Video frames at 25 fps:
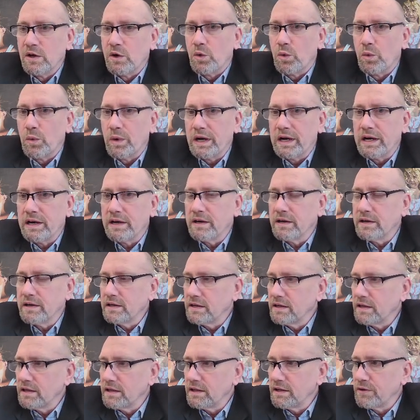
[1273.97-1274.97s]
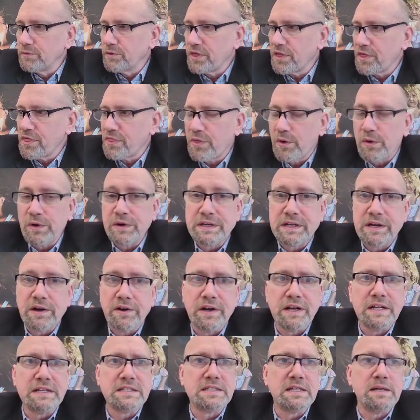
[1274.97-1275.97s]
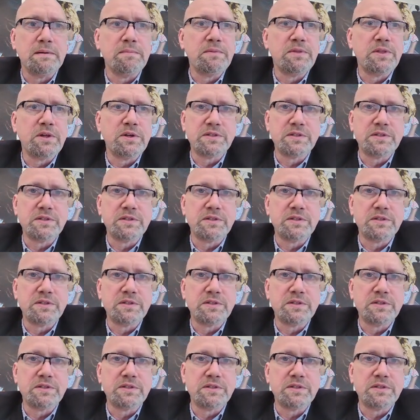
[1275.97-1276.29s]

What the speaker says: where with authoritarianism,